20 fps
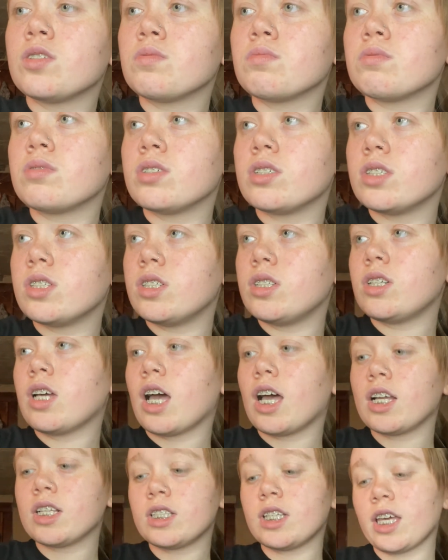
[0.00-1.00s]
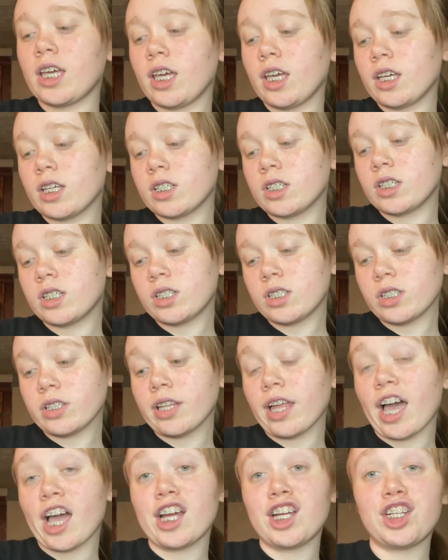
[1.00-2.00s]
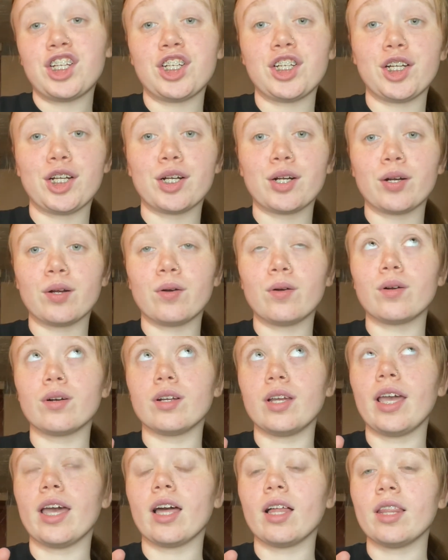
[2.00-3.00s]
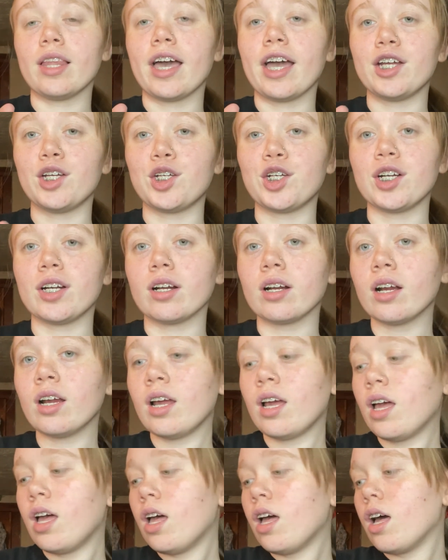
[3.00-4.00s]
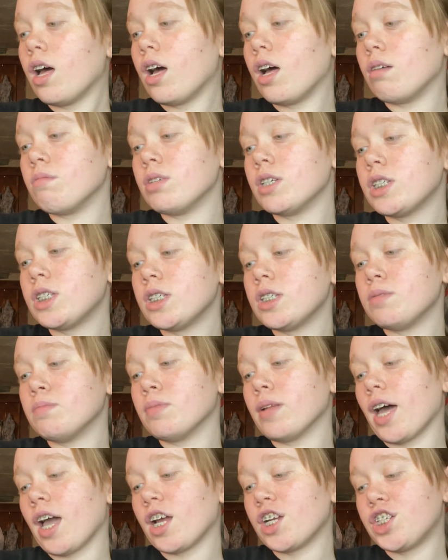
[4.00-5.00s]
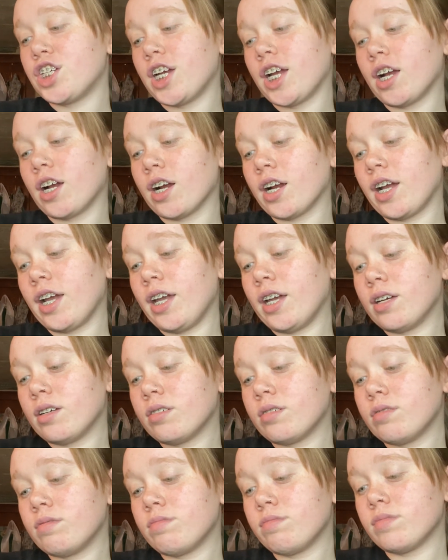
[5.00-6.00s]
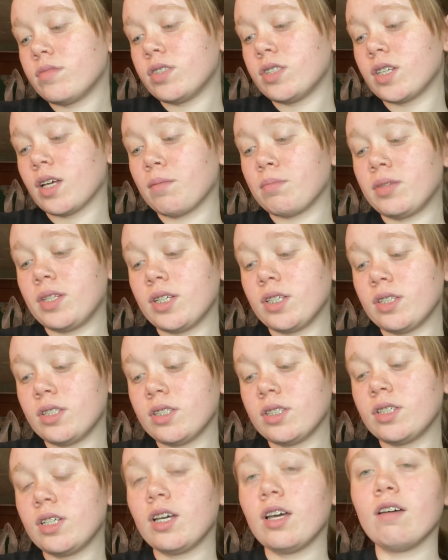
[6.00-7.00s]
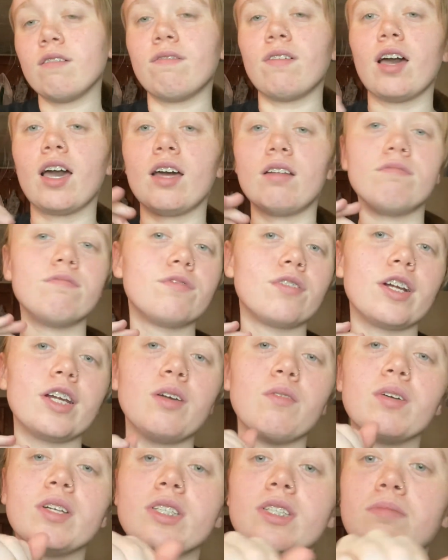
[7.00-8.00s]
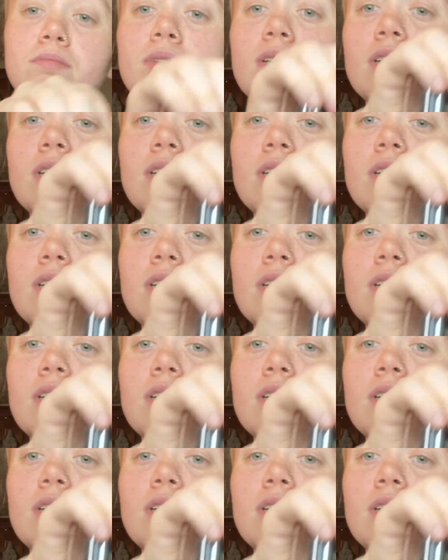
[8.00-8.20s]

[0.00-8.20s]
one, I think last year, or yeah, last year. Um, this is Black Cherry something, Fine Frame What's